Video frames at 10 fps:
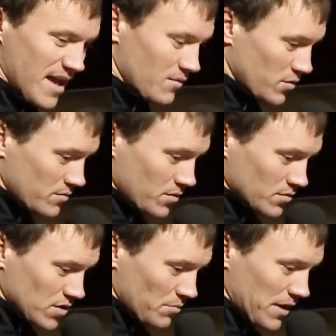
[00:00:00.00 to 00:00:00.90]
Yeah, we
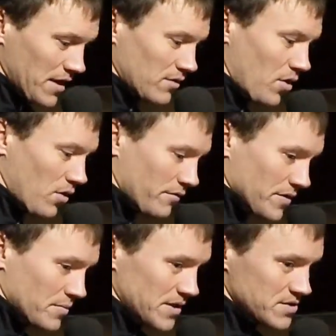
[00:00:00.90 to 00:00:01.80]
were dominating all
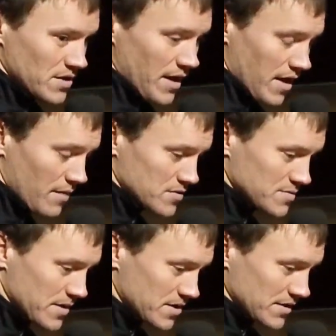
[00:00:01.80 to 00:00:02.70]
over the pitch,
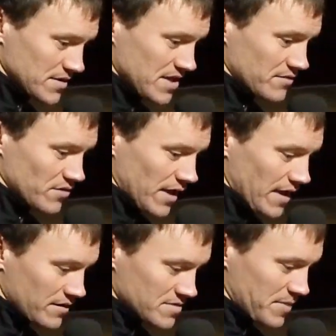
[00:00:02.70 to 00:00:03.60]
especially in the central
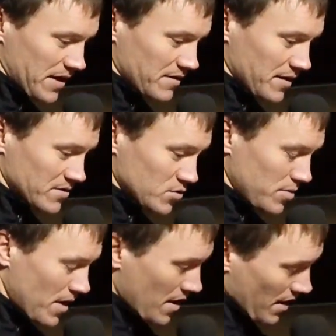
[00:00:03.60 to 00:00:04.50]
areas, picking things
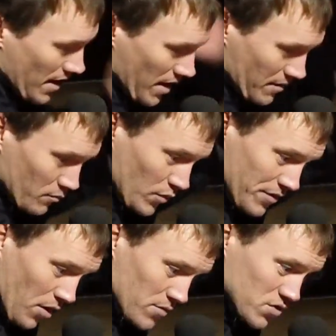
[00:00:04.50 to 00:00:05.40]
up. We
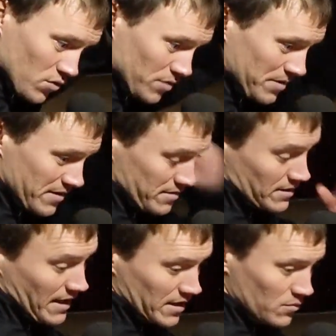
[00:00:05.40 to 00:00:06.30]
thought it was going to be
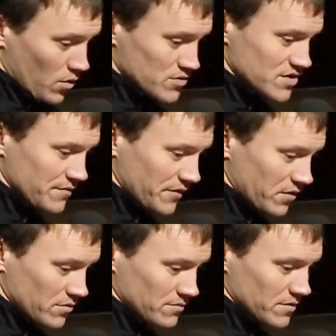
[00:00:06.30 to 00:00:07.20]
like it was,
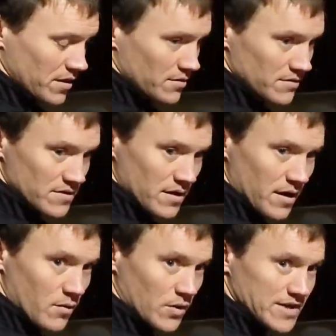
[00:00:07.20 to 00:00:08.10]
difficult
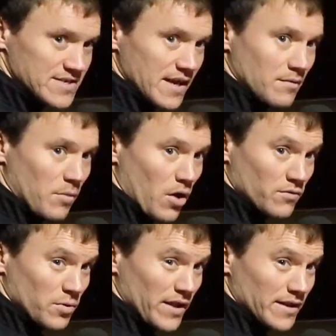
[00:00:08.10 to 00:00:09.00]
and winning second
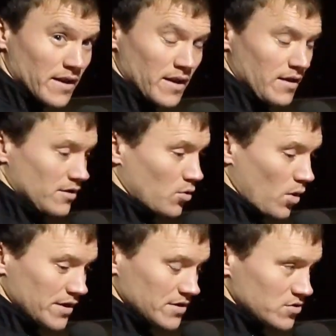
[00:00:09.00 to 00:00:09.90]
balls, but then the
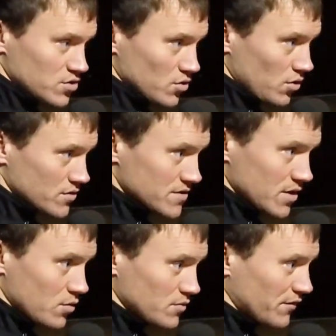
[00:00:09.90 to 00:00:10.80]
quality just shows.
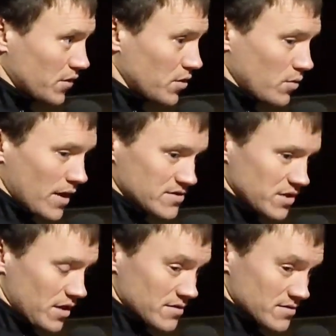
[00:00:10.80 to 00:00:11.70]
It comes through as
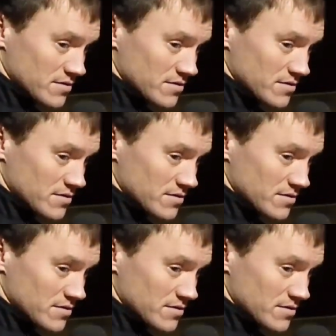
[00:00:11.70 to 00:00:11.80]
you